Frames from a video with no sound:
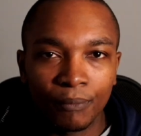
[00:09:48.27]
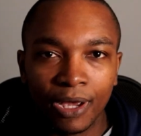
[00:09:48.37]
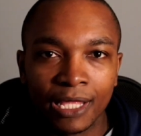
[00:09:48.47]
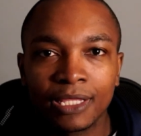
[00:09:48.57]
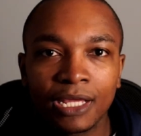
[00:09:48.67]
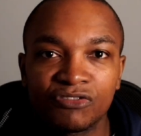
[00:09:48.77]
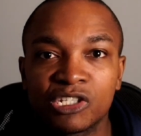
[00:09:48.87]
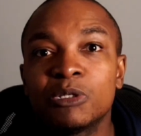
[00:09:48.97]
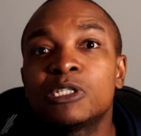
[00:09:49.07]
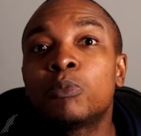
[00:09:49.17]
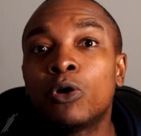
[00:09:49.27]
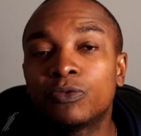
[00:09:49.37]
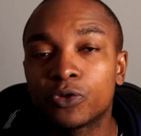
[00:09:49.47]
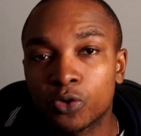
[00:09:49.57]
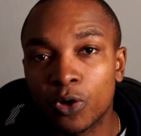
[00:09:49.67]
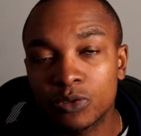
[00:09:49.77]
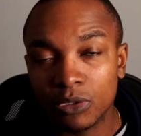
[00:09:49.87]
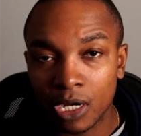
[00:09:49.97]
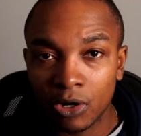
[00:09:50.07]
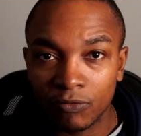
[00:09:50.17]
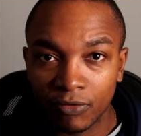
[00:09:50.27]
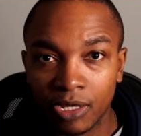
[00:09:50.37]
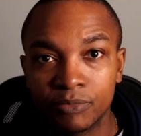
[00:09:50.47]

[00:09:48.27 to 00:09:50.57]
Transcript: I think I've just been spoiled for choice with the Harrow vibe.